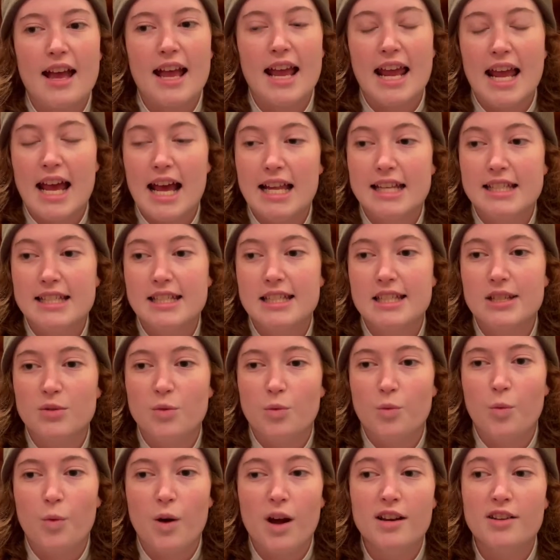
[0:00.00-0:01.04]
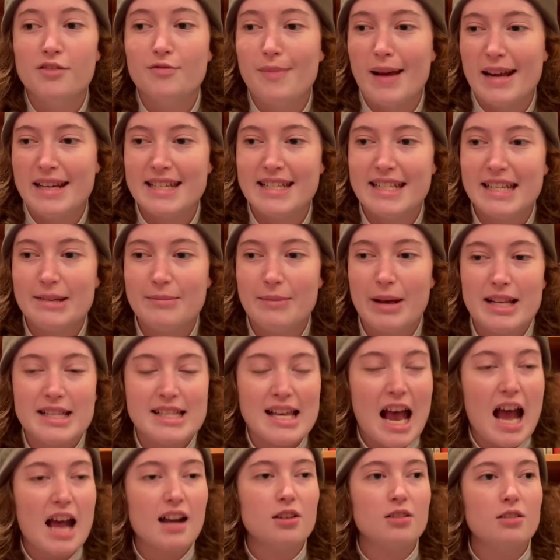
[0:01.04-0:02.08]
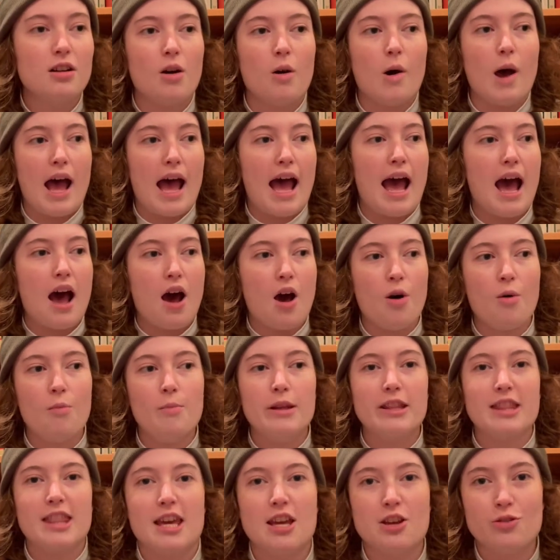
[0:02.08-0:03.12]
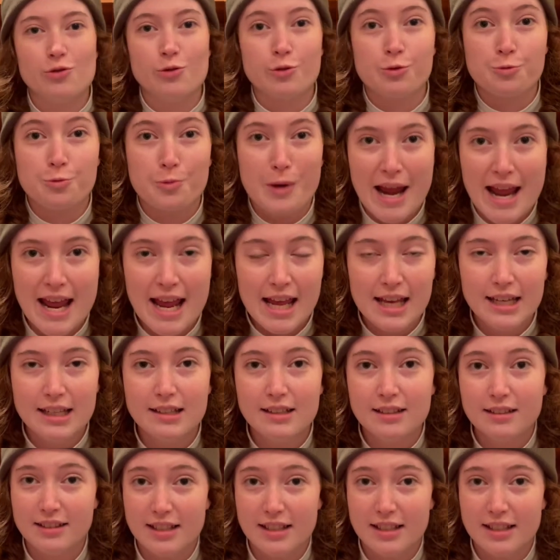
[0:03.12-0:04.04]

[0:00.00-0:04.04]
And one of my teammates, I don't know how, but they ran.